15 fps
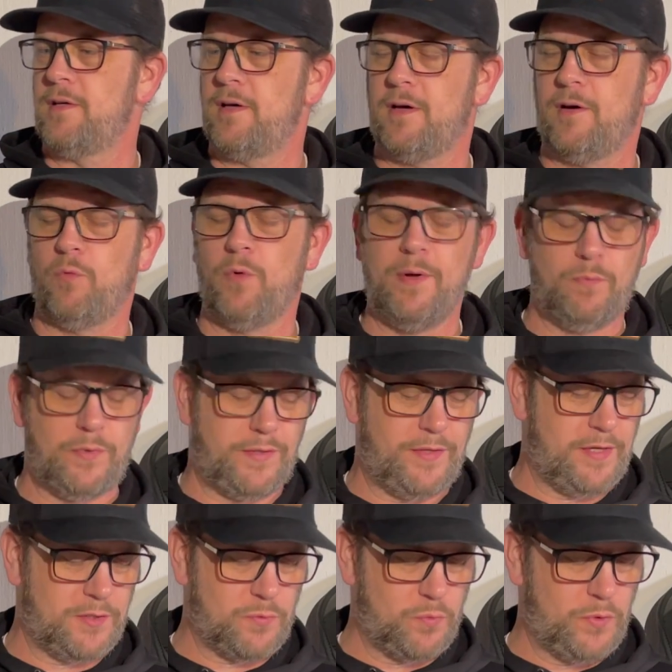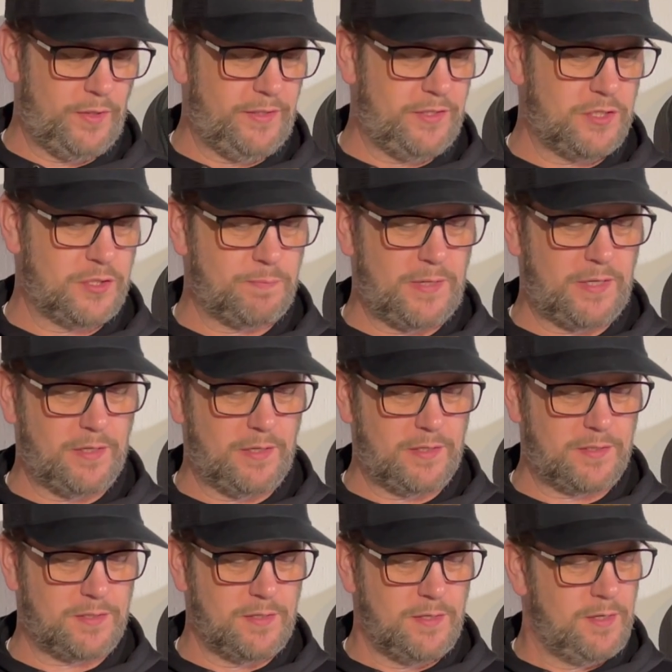I went with this really just
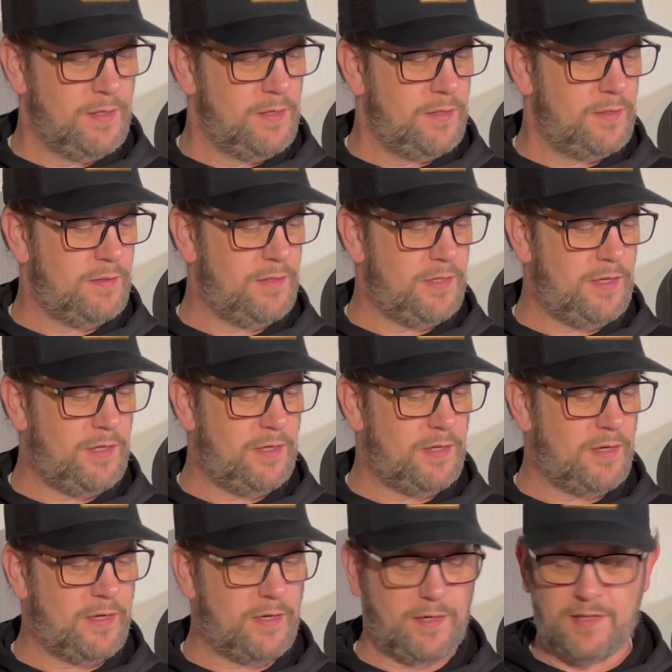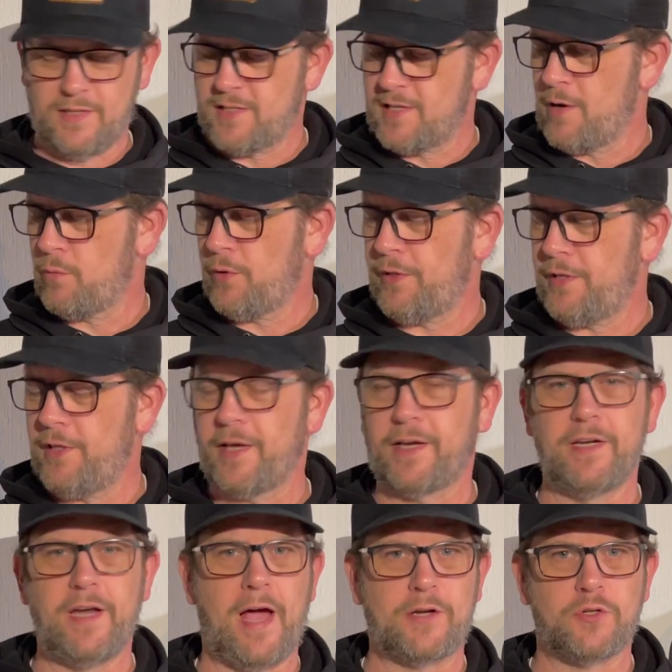because it's not really like
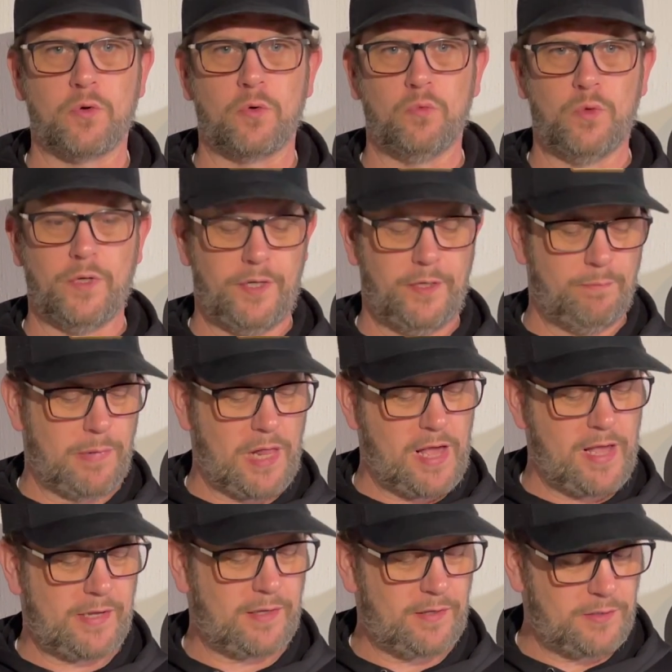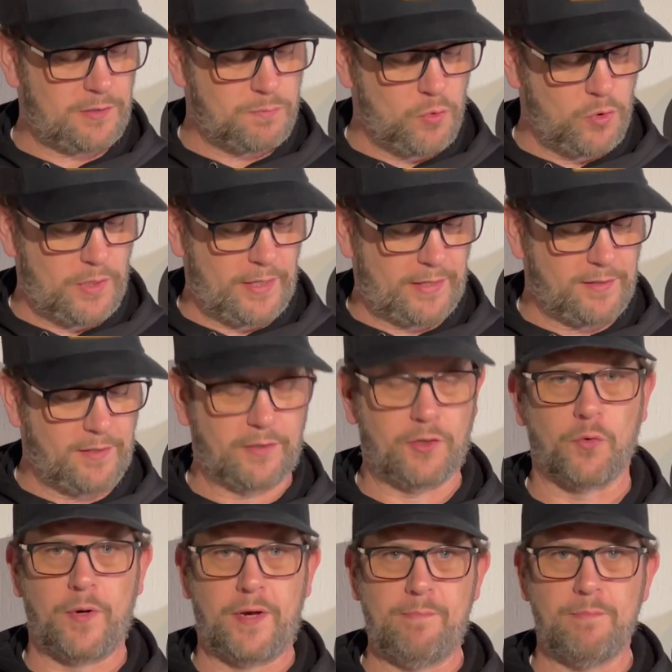natural wood in black. It's more like a
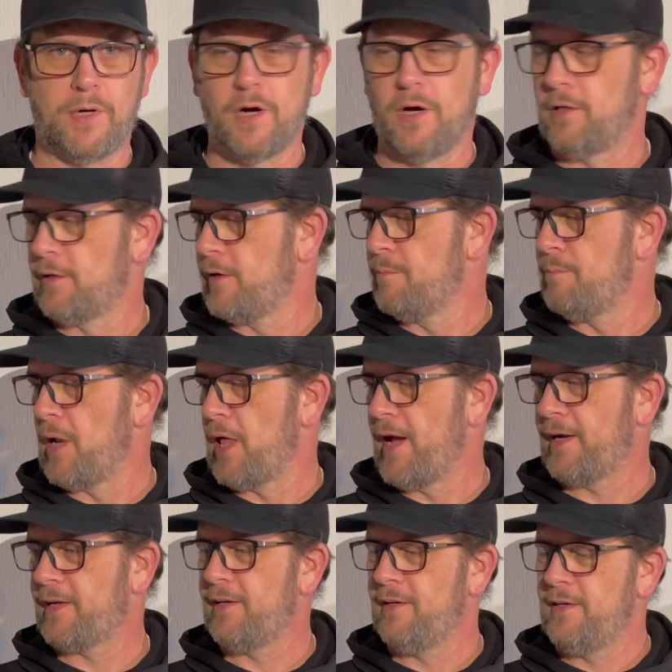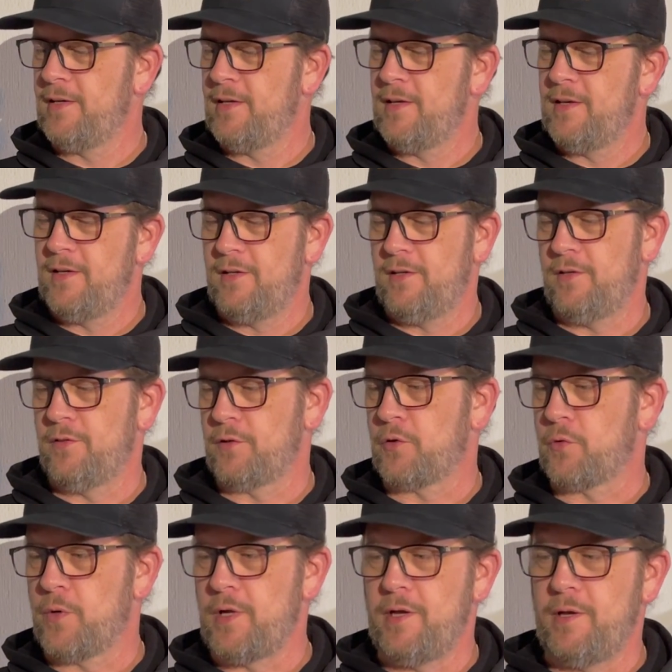cream color in black, and the
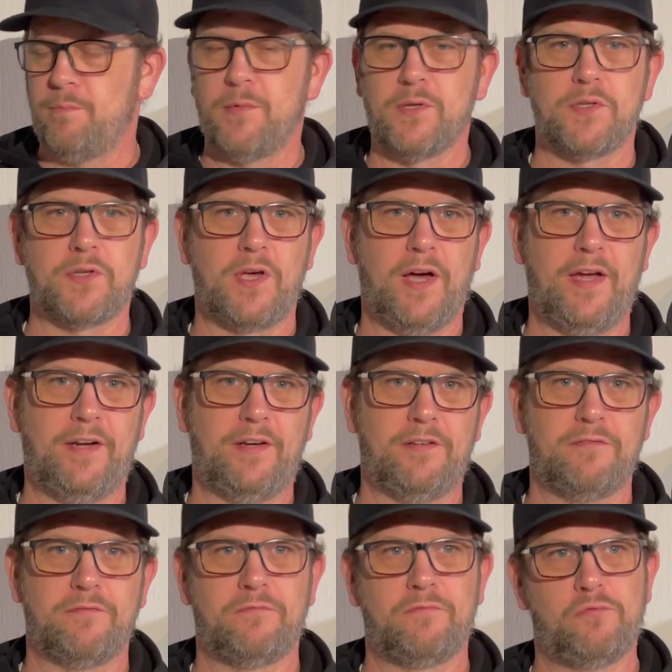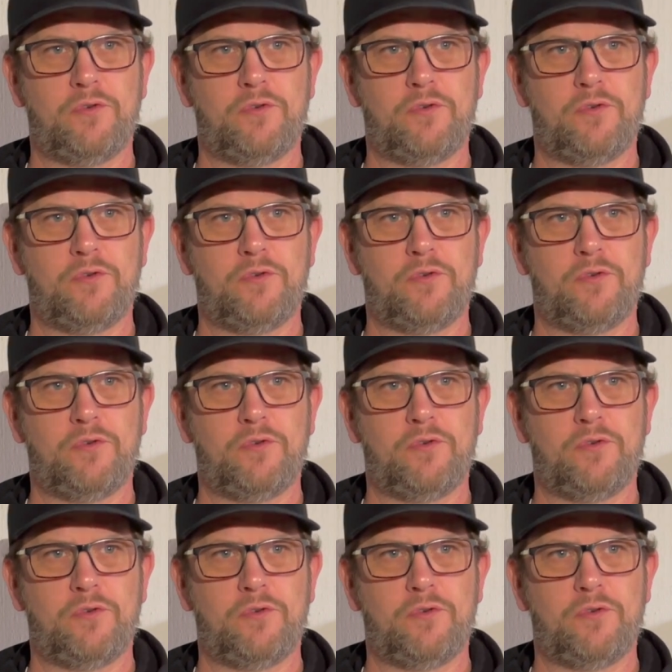cream is kind of,